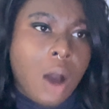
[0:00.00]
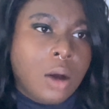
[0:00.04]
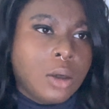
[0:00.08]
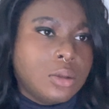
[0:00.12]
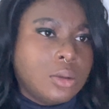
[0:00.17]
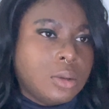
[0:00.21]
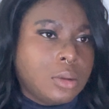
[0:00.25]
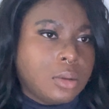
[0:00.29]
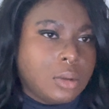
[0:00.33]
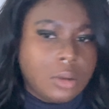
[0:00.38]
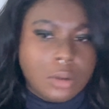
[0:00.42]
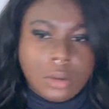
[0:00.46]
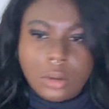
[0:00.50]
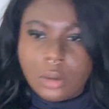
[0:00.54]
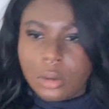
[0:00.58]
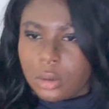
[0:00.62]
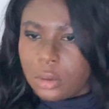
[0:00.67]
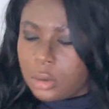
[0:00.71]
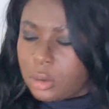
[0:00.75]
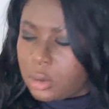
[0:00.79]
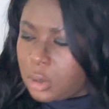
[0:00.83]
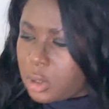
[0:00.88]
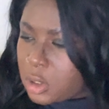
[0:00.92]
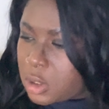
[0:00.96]
Mm
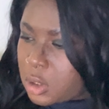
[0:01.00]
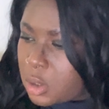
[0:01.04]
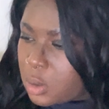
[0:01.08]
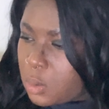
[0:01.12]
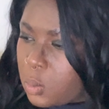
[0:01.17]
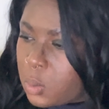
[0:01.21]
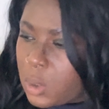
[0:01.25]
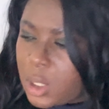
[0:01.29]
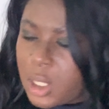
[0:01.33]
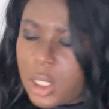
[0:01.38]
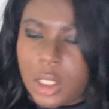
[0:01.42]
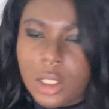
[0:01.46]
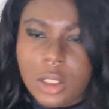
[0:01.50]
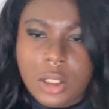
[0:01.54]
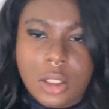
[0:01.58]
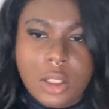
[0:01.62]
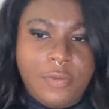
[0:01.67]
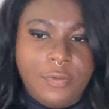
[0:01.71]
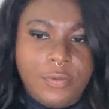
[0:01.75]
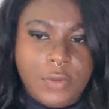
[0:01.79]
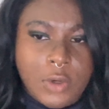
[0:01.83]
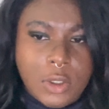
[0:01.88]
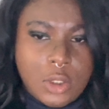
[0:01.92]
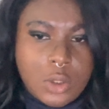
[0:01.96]
-mm. So what is the
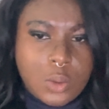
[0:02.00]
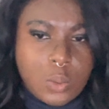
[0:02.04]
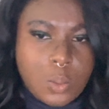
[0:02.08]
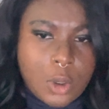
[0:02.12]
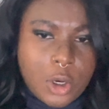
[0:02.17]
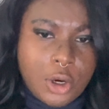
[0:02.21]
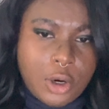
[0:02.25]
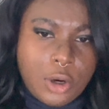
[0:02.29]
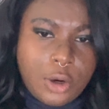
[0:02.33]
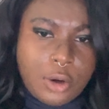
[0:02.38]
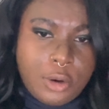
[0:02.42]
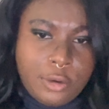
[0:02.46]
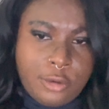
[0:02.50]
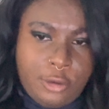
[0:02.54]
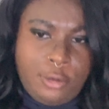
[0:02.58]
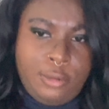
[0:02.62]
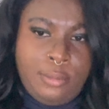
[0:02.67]
first word?